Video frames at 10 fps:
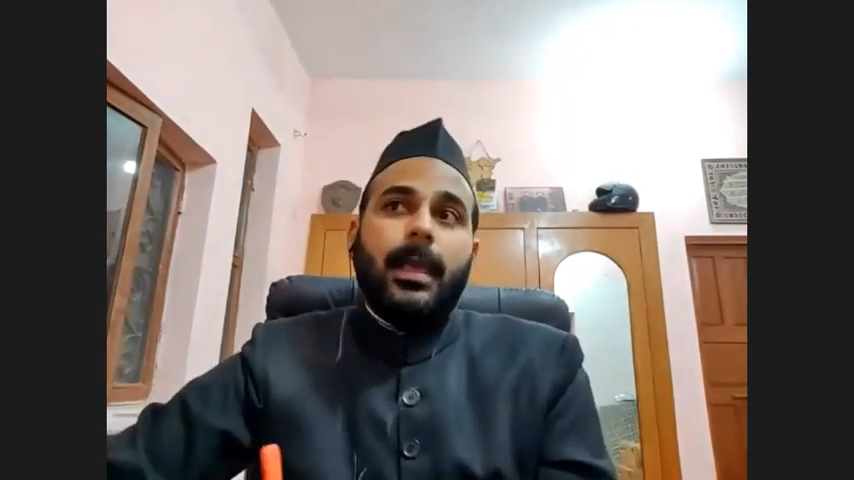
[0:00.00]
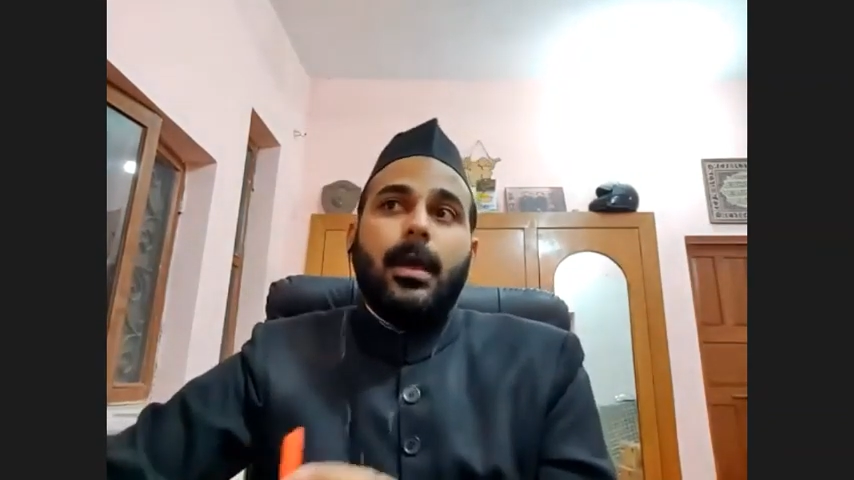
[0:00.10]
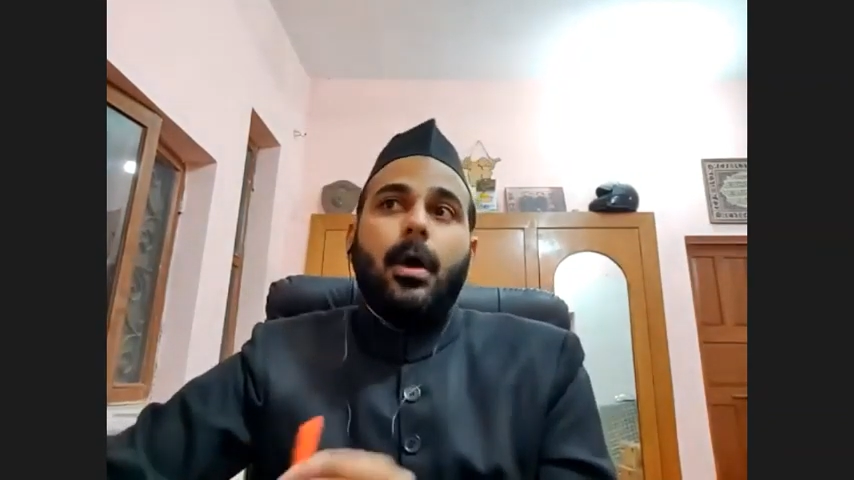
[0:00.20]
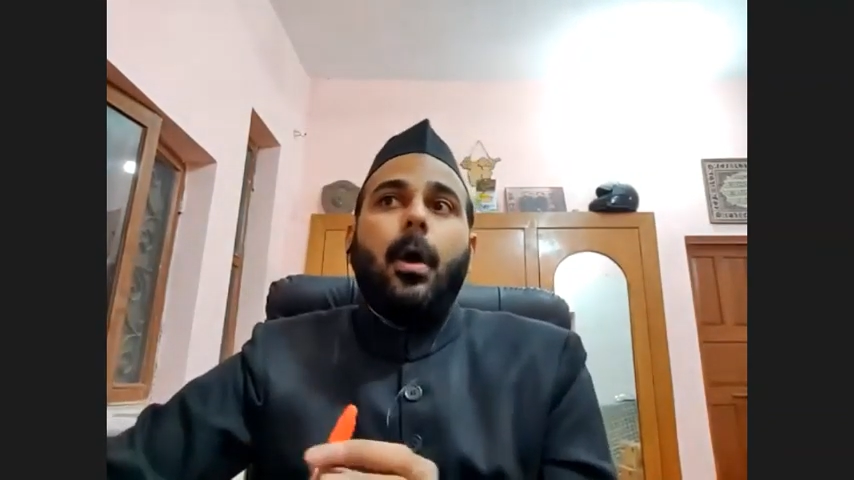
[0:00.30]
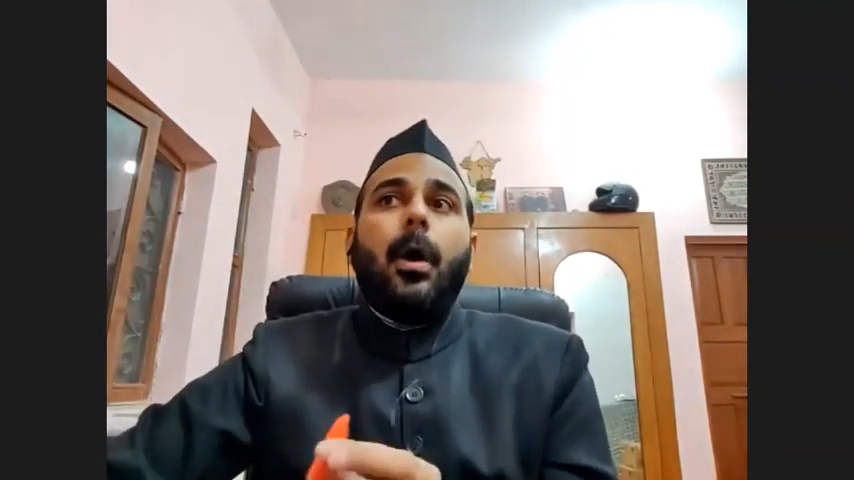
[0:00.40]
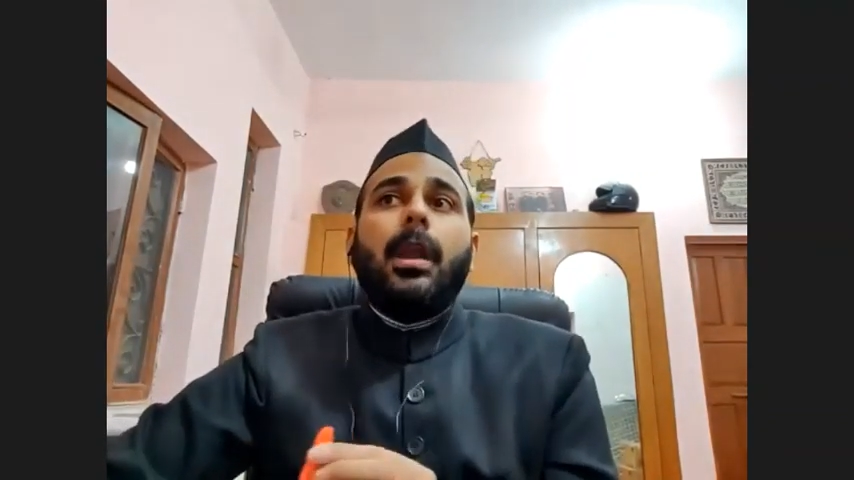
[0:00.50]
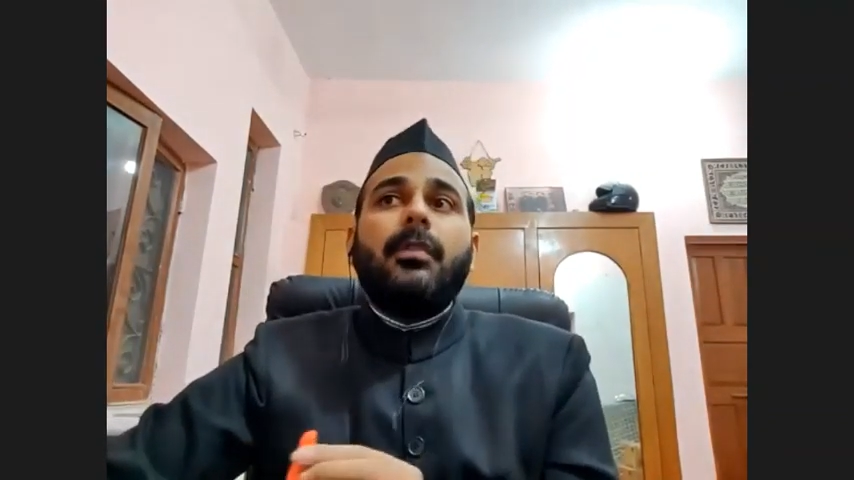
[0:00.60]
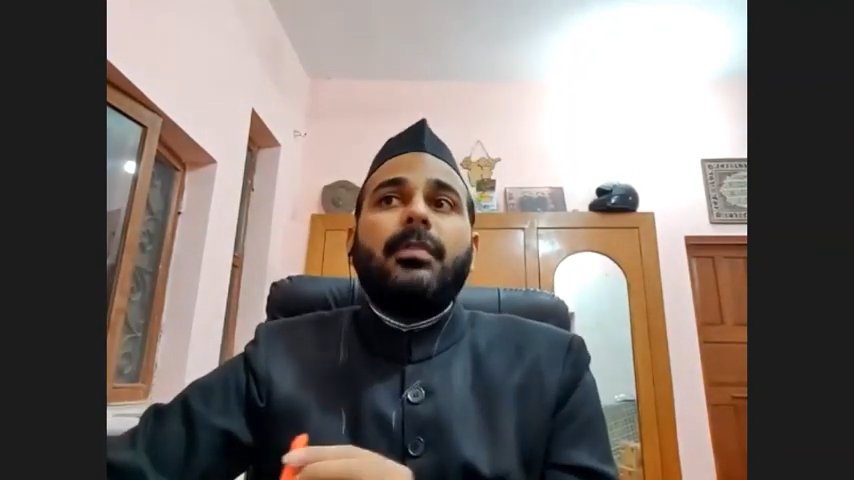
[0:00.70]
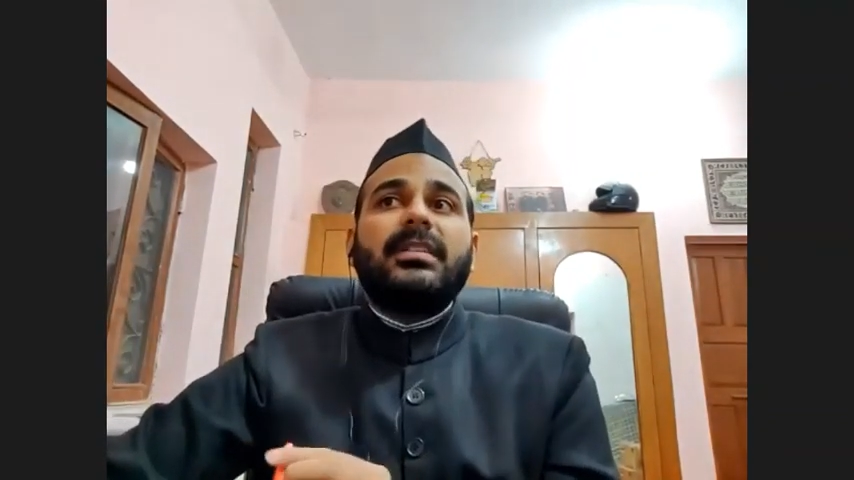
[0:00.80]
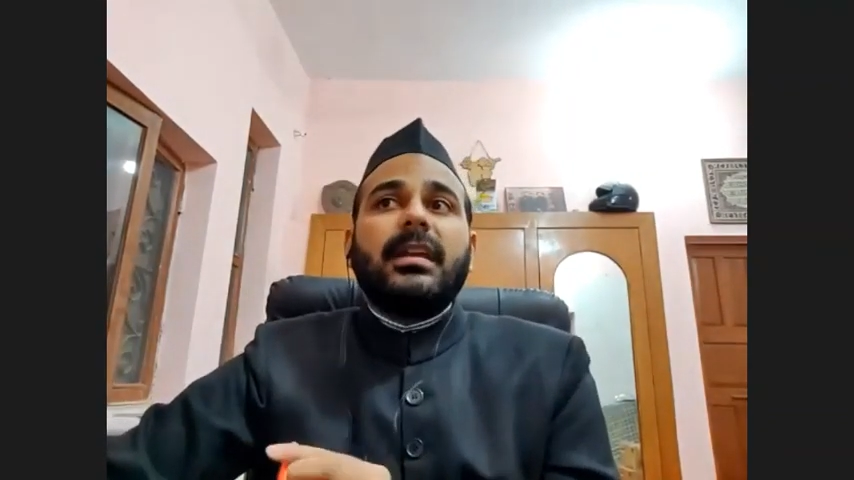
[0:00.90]
All of
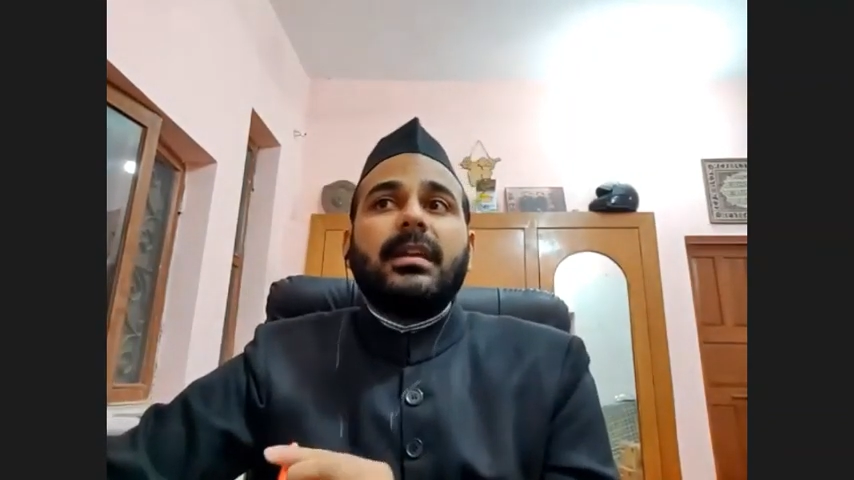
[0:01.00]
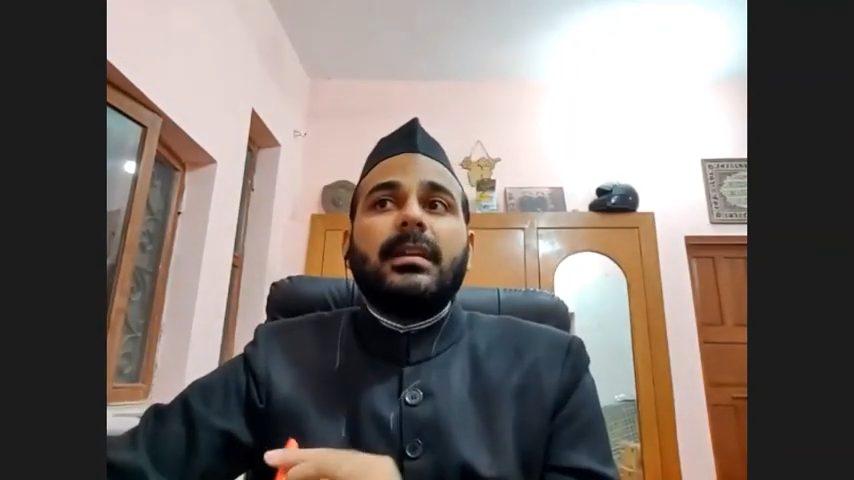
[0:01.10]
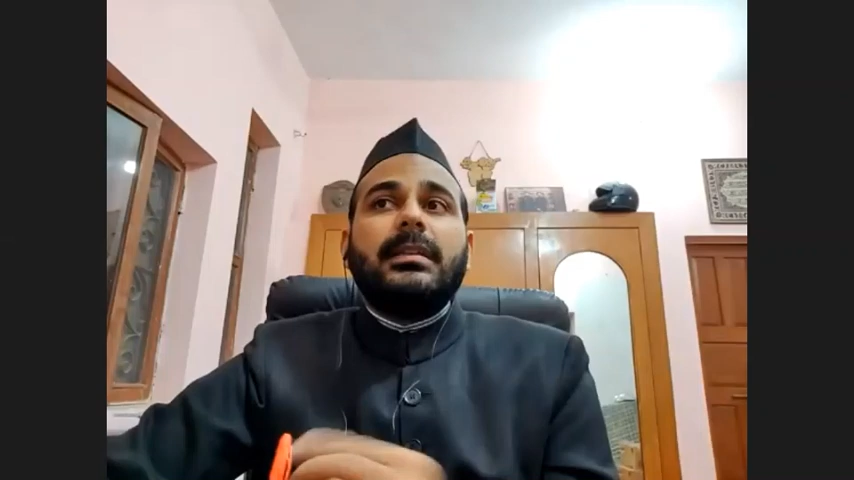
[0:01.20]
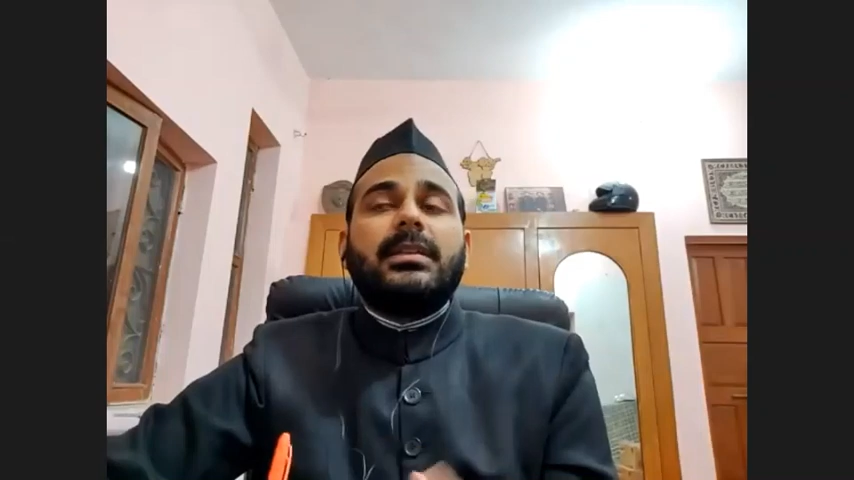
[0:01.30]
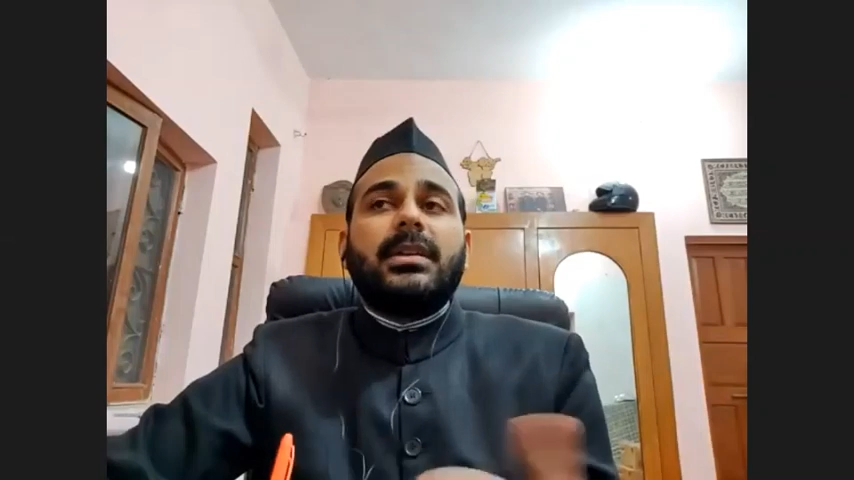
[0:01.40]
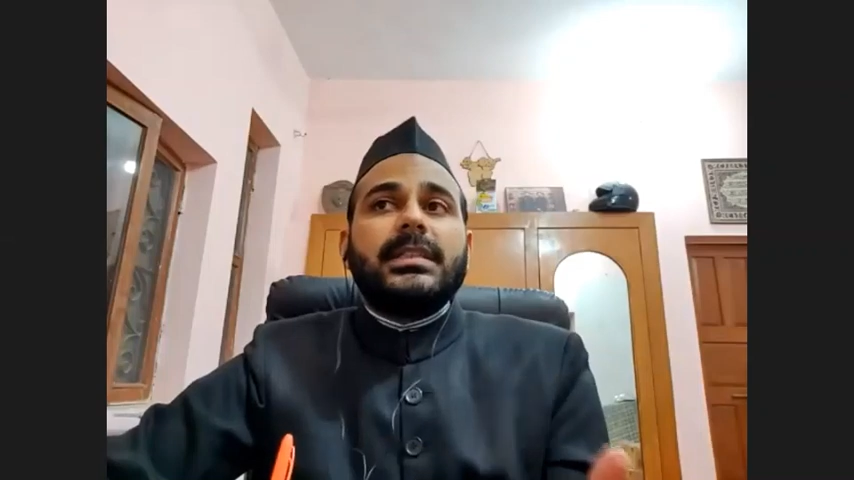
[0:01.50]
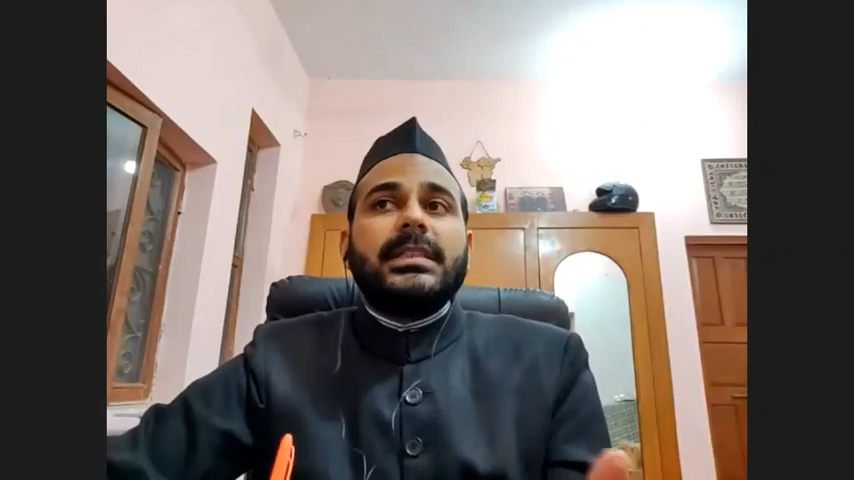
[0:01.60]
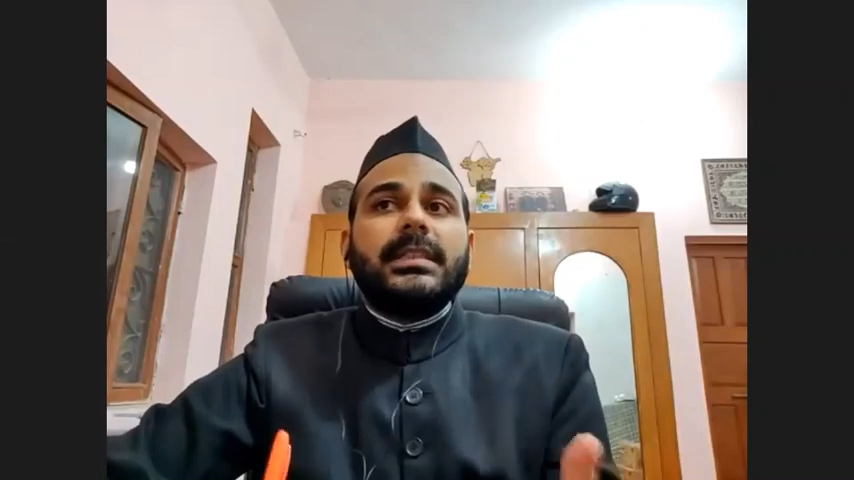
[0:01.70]
a sudden, in the 13th